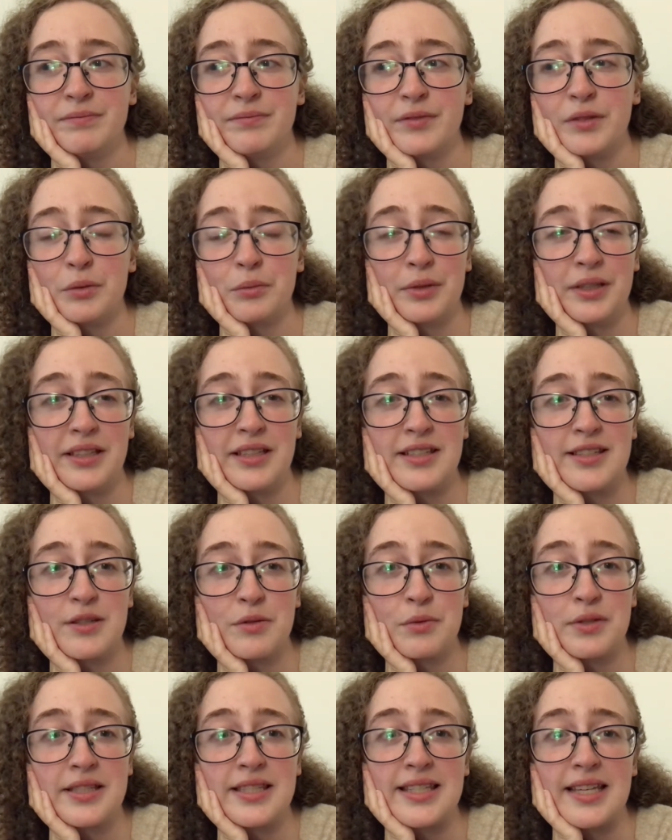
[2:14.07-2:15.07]
read this in
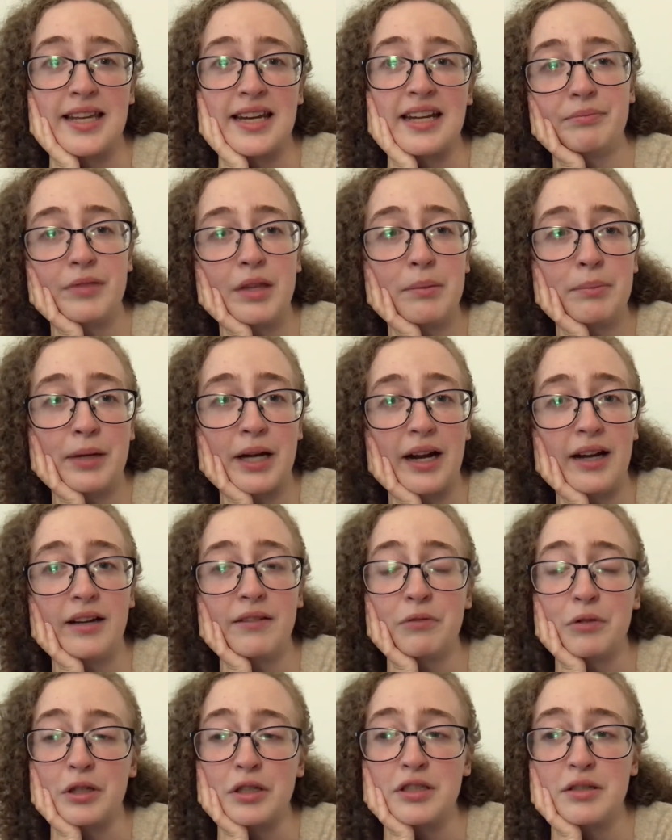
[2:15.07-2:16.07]
one sitting, but I have
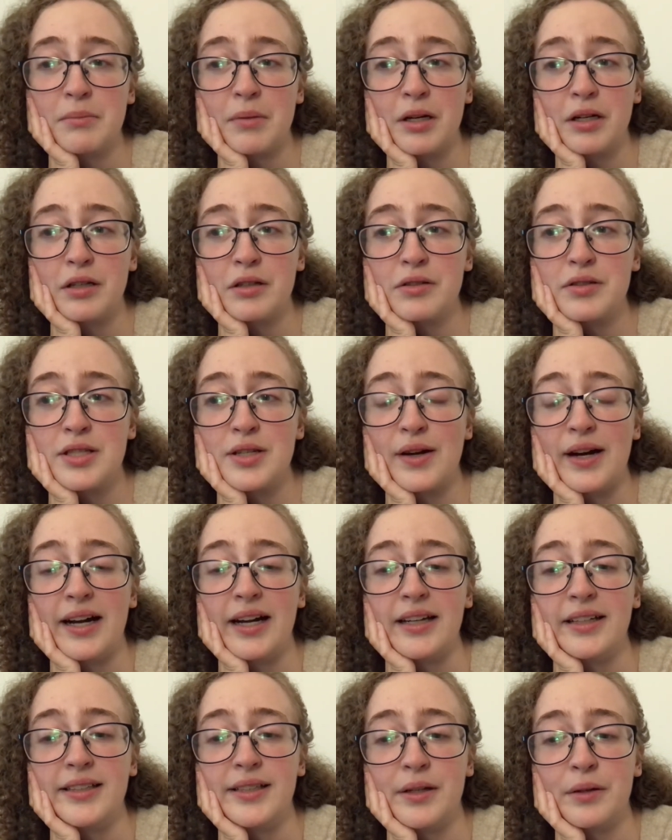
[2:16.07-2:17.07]
work tomorrow, so
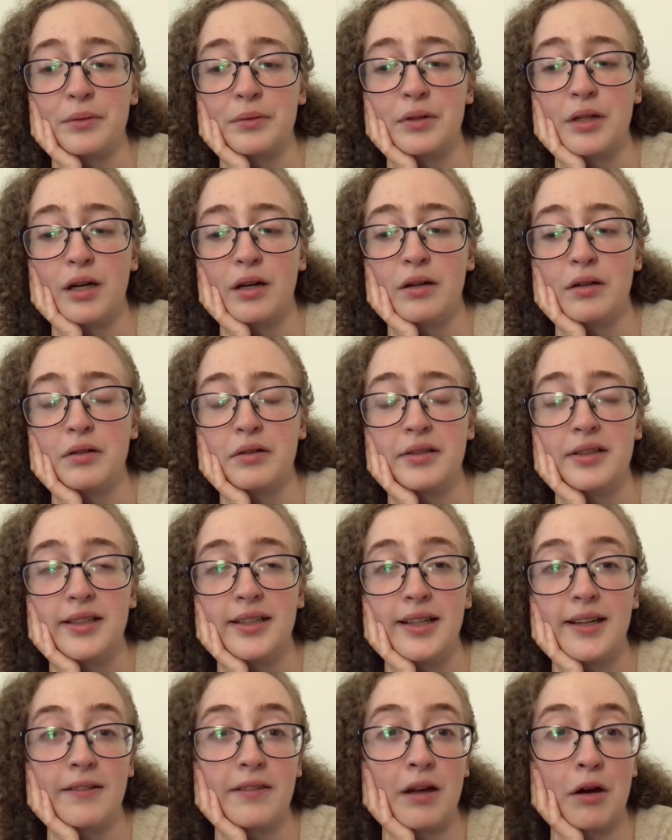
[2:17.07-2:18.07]
I don't know
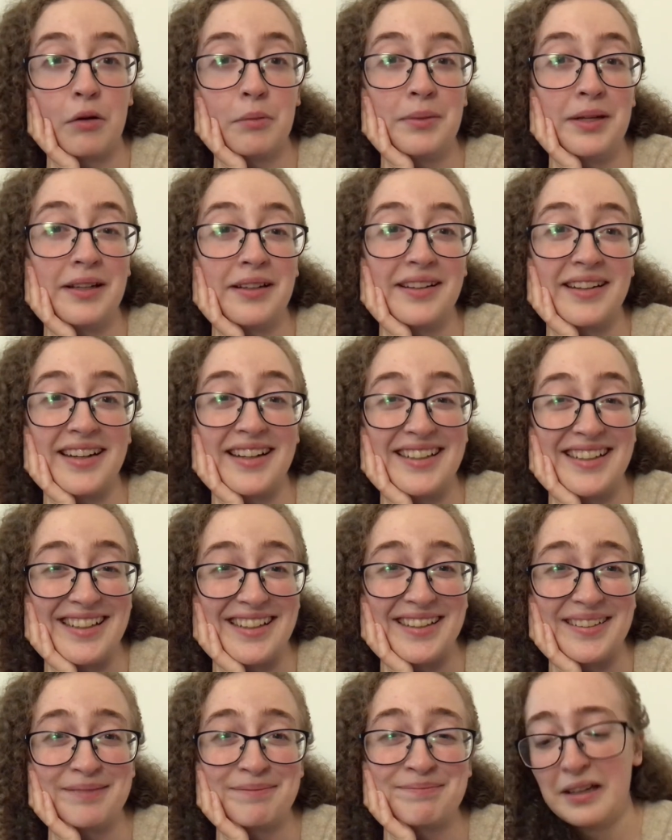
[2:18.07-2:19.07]
if that would be a good
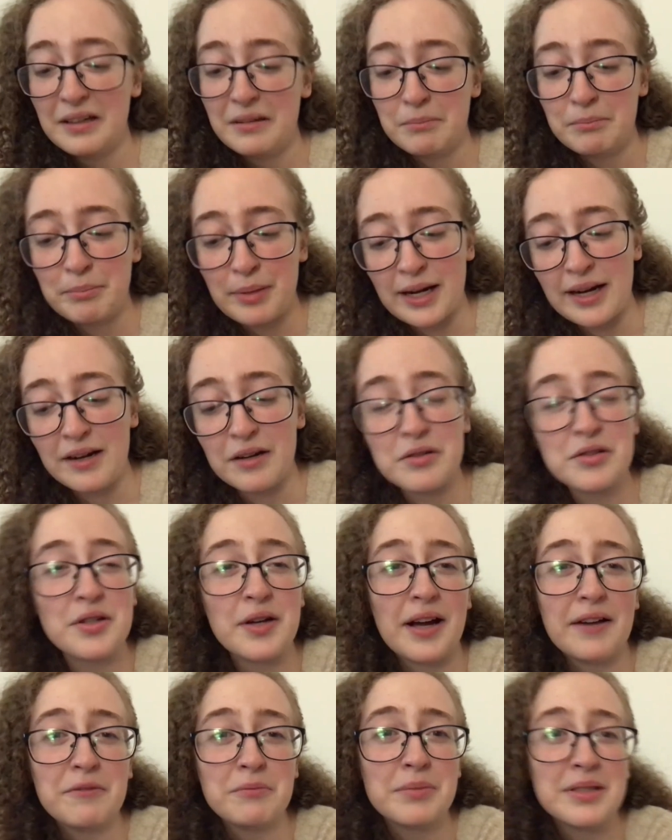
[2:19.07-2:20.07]
idea. But I also
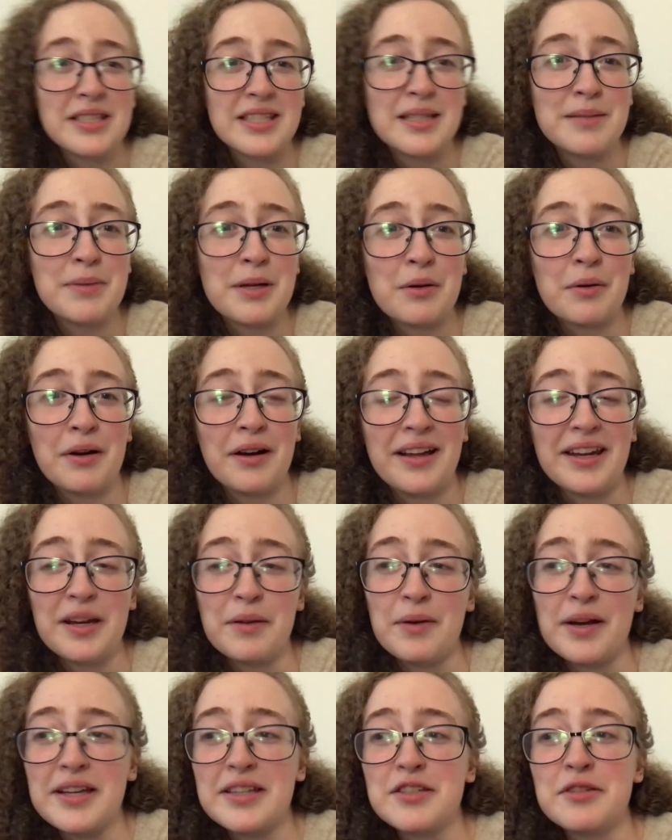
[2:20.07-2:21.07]
haven't been sleeping well
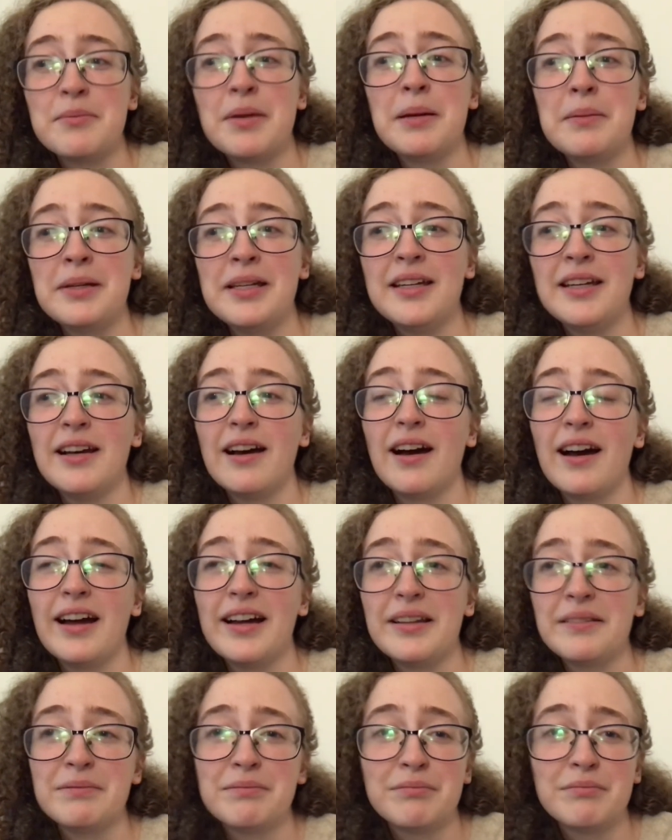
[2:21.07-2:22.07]
anyway, so maybe
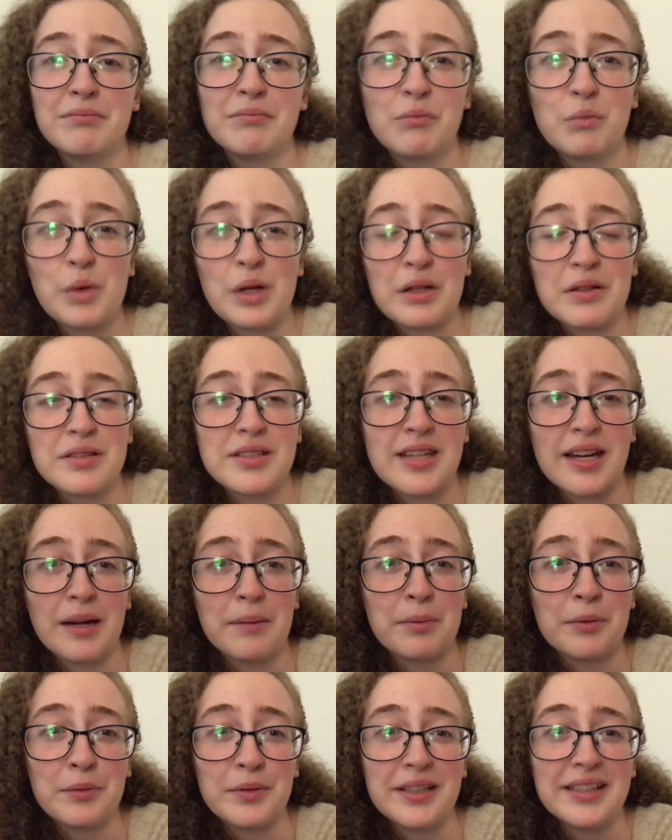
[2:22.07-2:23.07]
I will stay up
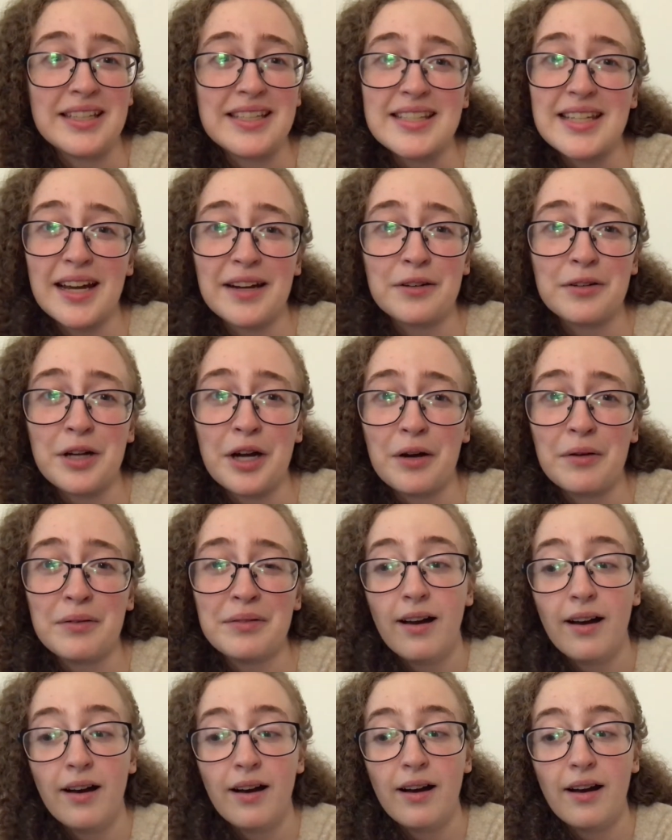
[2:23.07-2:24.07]
and read this. I don't know.
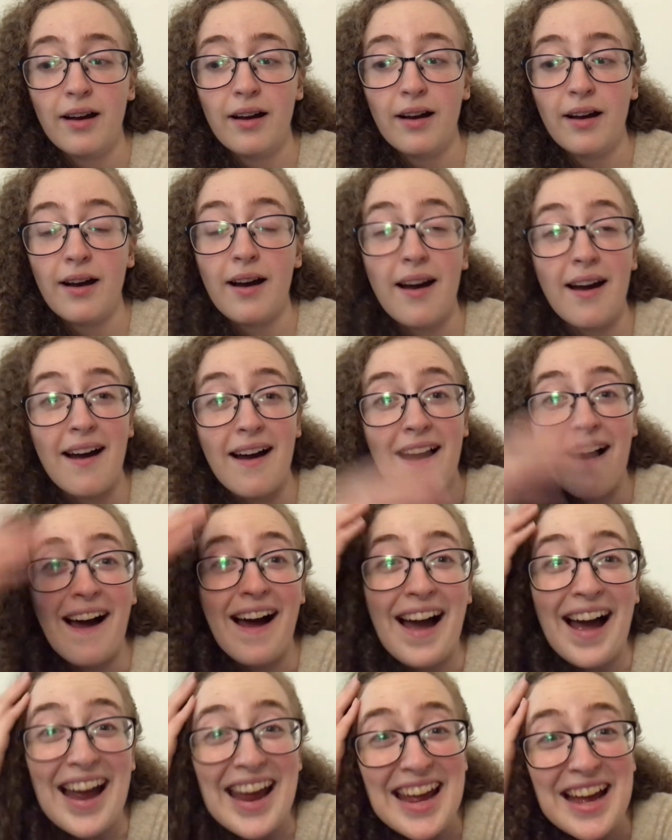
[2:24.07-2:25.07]

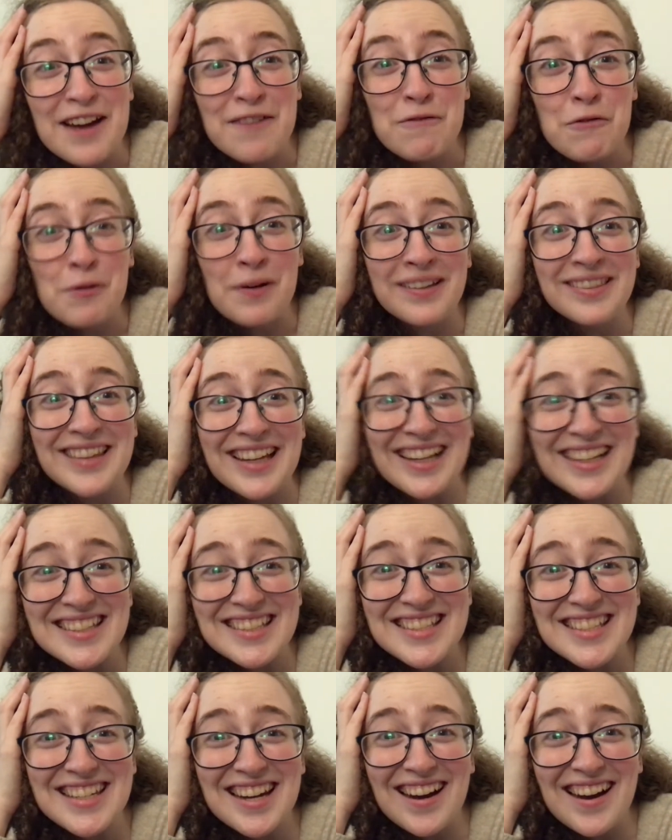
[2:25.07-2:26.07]
I have One Last
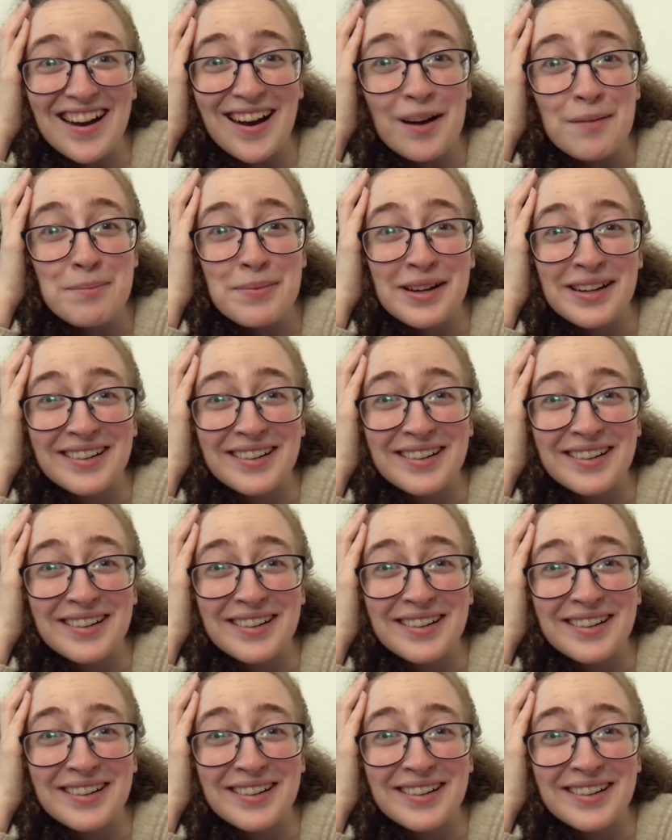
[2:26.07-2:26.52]
Stop!